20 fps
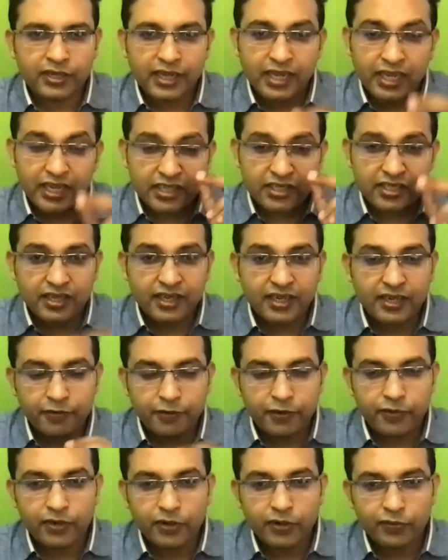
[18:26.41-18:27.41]
each and
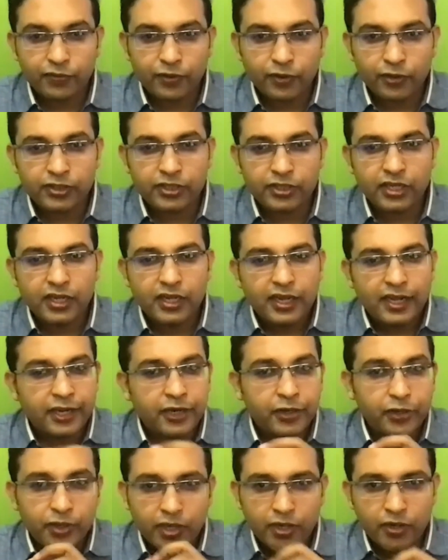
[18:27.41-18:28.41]
everyone falls,
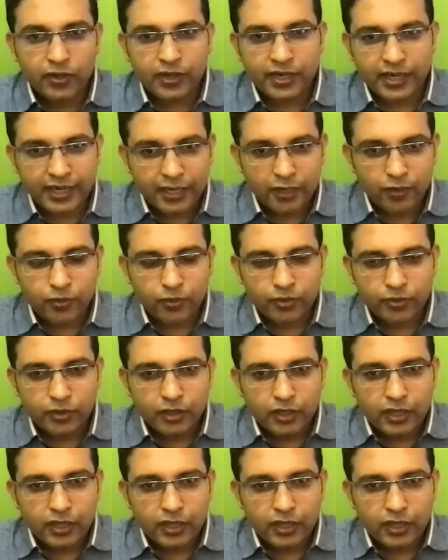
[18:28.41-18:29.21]
and you are not alone.